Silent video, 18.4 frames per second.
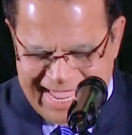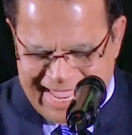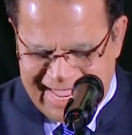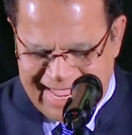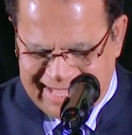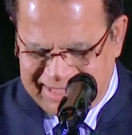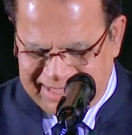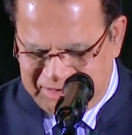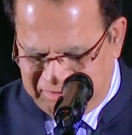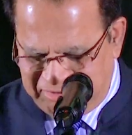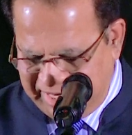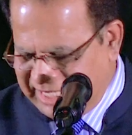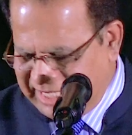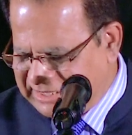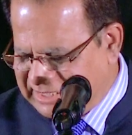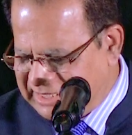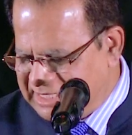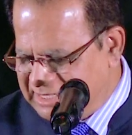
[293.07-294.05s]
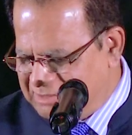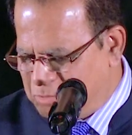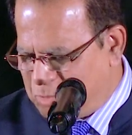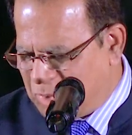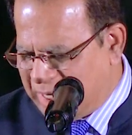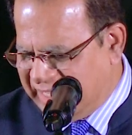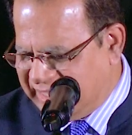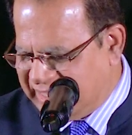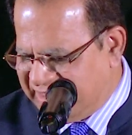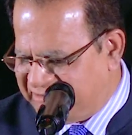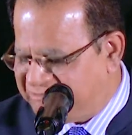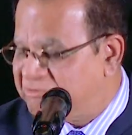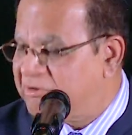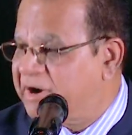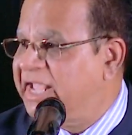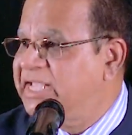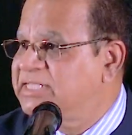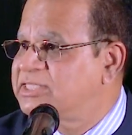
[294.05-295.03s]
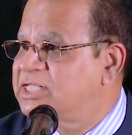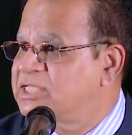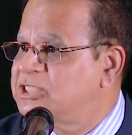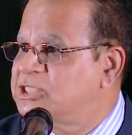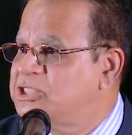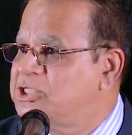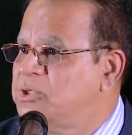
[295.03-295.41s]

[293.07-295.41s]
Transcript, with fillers: And the reason why that phrase is